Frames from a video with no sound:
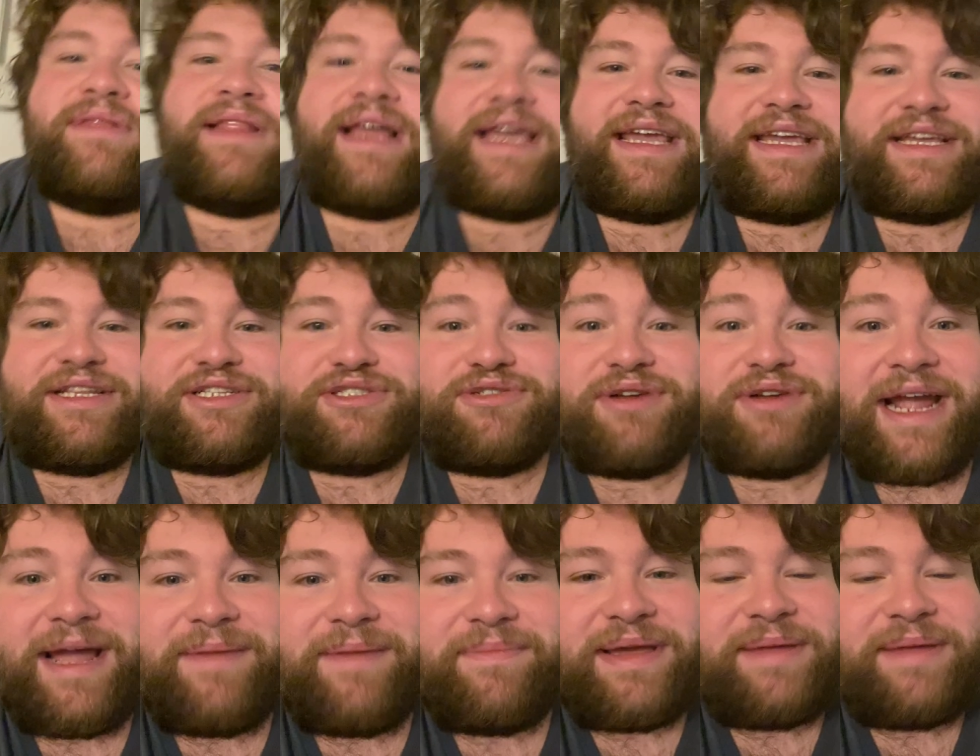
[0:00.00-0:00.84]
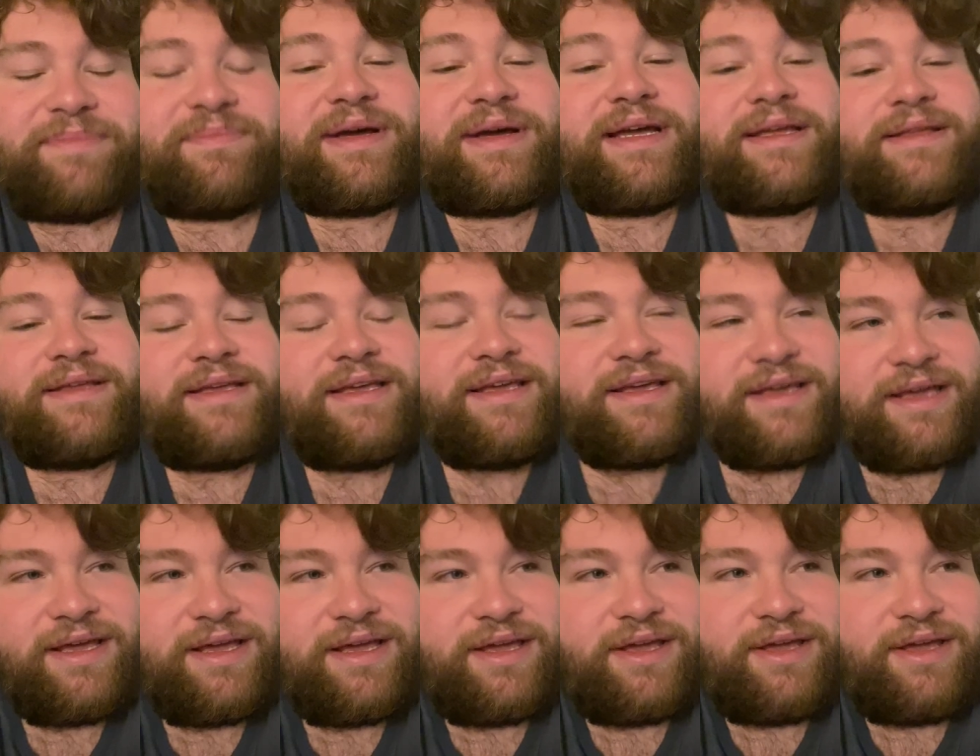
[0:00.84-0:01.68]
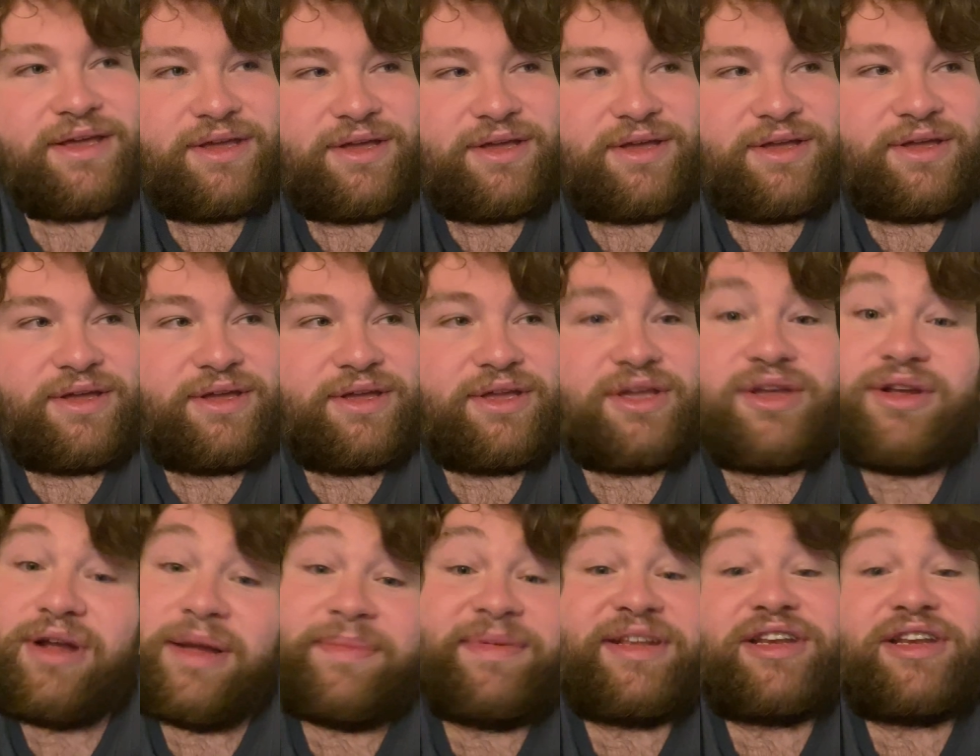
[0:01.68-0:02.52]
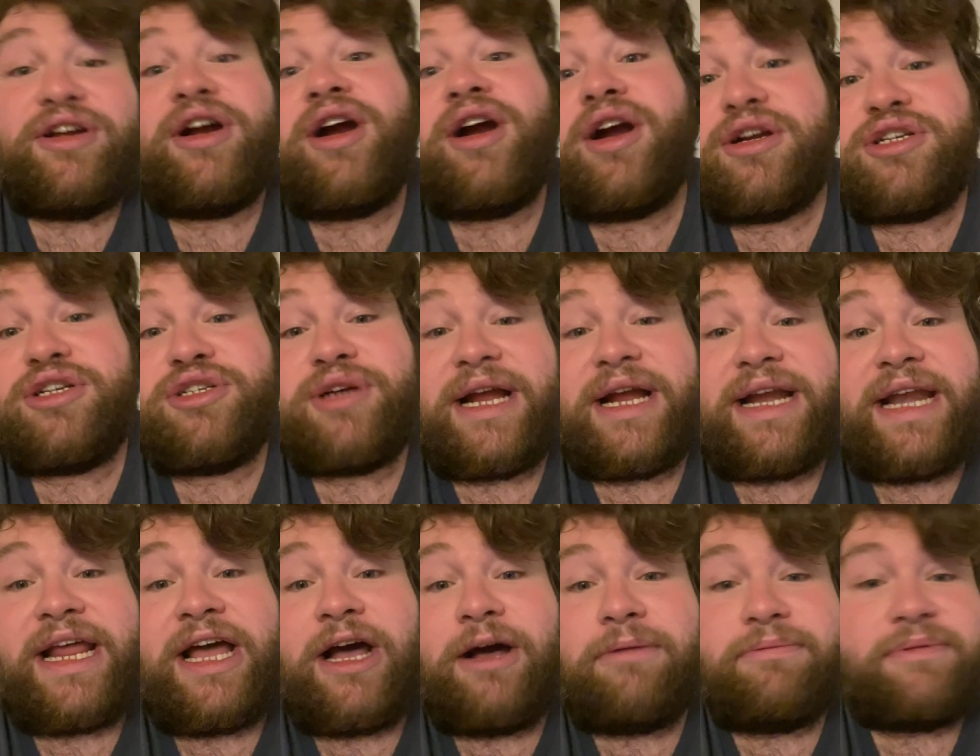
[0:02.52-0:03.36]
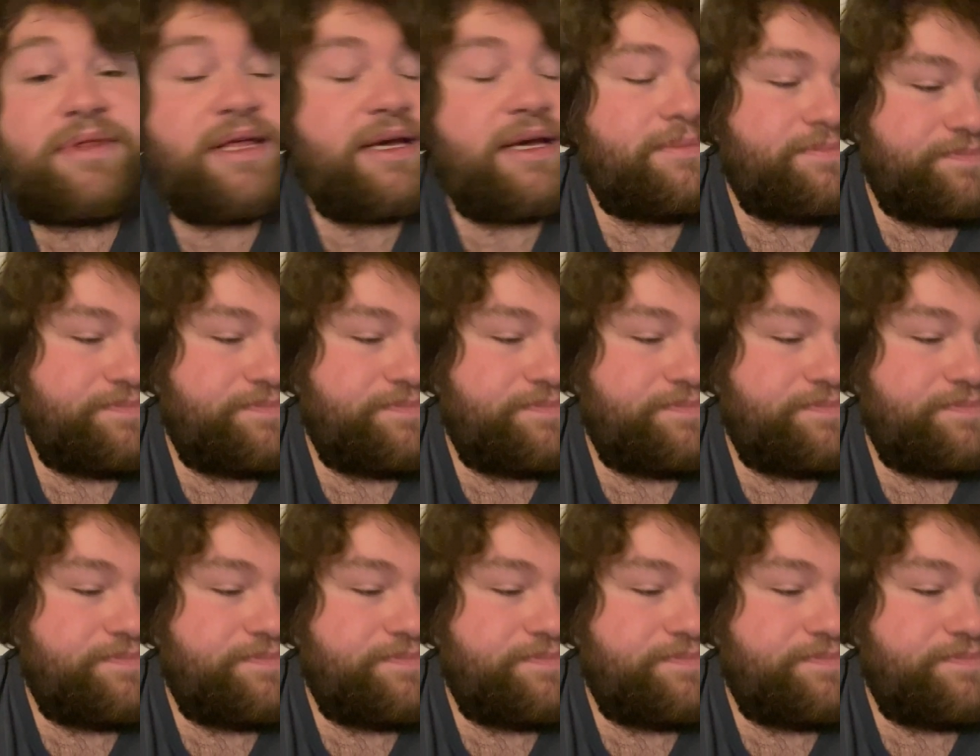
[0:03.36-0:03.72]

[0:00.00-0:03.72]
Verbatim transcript: like entrapment, but you I mean you are trying to help them.